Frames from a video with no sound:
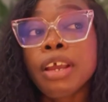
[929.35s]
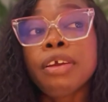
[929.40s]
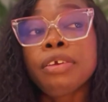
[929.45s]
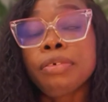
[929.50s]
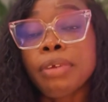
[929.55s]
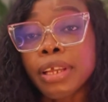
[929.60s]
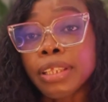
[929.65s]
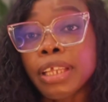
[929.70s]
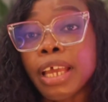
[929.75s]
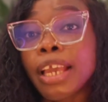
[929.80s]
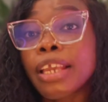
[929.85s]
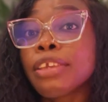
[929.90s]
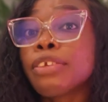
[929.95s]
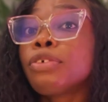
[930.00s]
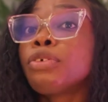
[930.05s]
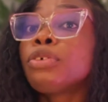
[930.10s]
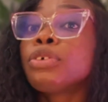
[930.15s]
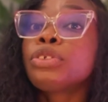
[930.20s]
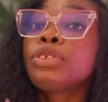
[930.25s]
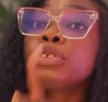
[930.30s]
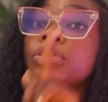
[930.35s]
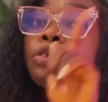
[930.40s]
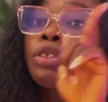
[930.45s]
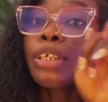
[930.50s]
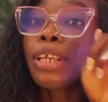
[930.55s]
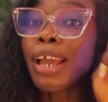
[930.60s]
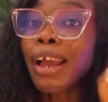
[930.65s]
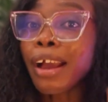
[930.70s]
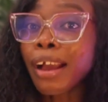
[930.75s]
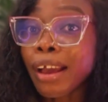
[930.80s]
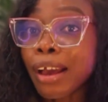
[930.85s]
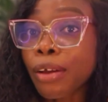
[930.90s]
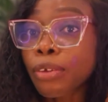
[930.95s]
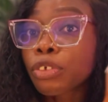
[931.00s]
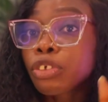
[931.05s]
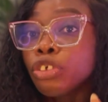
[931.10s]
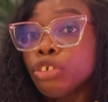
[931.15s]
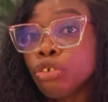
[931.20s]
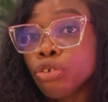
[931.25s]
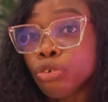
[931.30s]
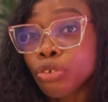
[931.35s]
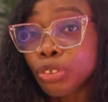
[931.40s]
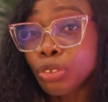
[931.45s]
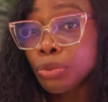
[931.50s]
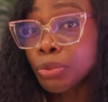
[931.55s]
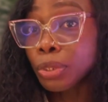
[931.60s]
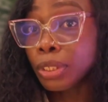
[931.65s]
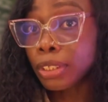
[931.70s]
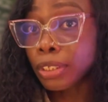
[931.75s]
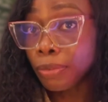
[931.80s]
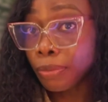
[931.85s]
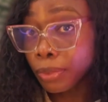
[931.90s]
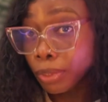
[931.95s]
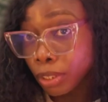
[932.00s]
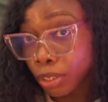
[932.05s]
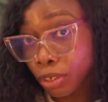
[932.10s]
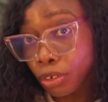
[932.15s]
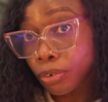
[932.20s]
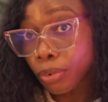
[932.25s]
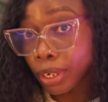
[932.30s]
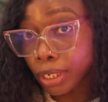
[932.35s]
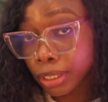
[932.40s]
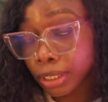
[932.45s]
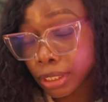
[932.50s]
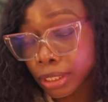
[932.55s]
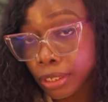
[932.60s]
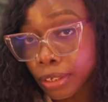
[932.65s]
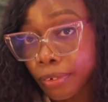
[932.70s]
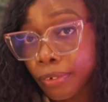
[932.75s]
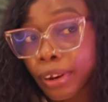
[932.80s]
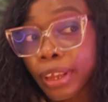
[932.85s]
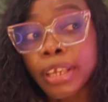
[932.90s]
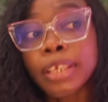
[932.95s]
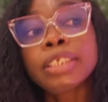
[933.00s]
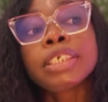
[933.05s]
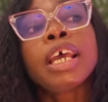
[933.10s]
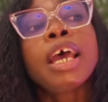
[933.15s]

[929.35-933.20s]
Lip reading: rather it goes to the account she used in receiving the USD, right?